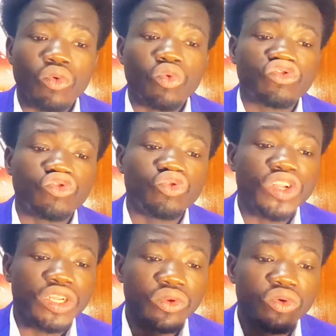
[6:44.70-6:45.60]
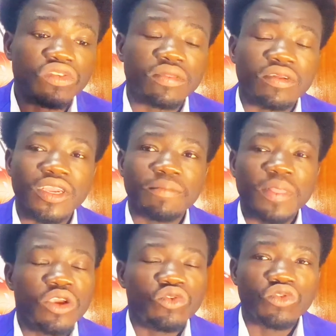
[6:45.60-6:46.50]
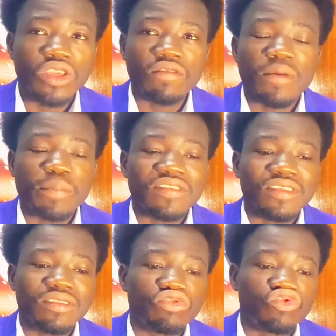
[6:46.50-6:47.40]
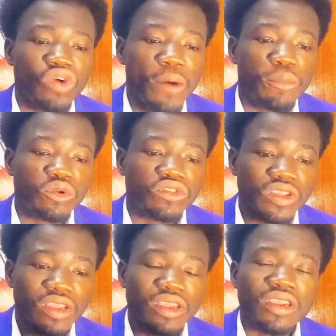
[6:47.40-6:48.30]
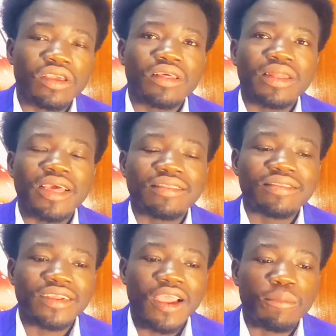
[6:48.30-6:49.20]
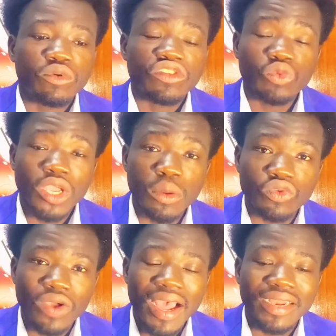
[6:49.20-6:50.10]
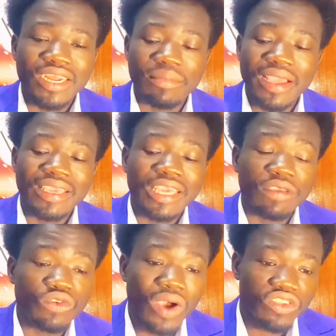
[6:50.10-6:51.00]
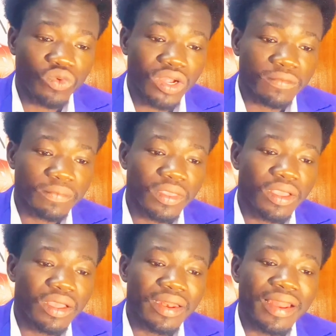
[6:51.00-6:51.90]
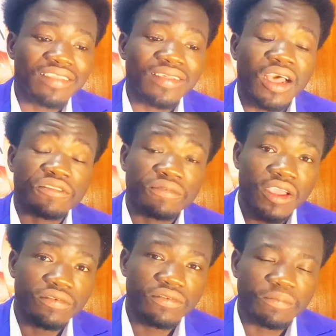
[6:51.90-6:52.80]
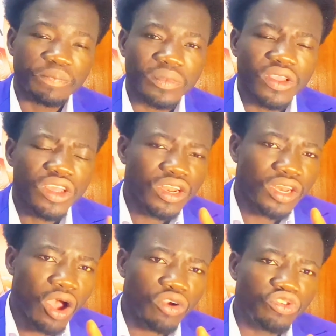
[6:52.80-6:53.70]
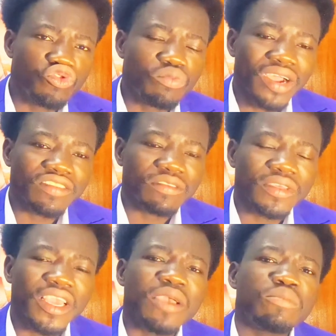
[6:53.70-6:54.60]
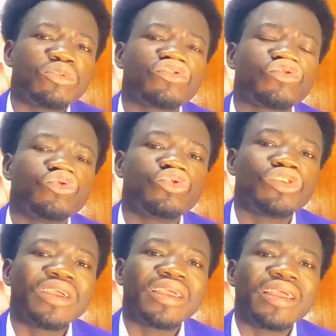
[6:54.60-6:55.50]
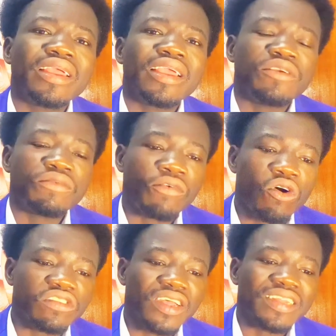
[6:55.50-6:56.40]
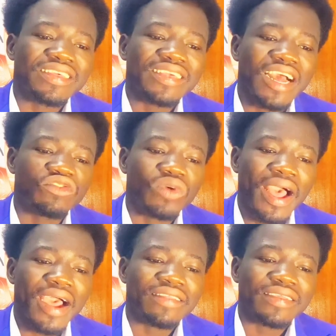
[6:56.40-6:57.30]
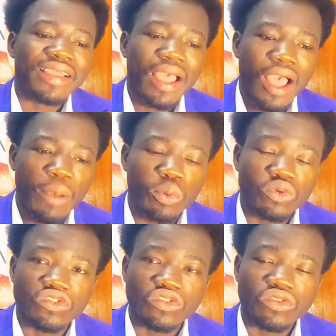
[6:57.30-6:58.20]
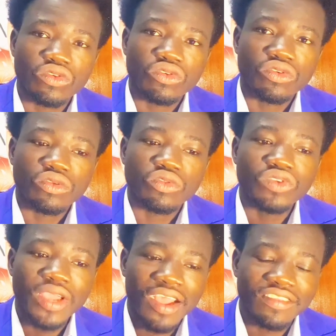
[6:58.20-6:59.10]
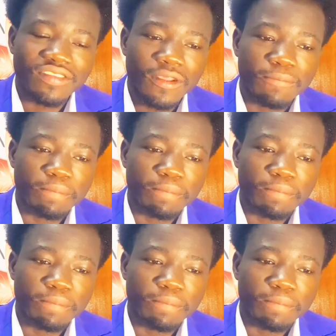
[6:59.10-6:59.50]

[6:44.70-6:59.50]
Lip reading: 2, she knows 3. You give the person 2 apples, then 3 apples. He will be able to add them and give you as what? The answer as 5. Now you must be able to enforce that the child should add apples to the answer.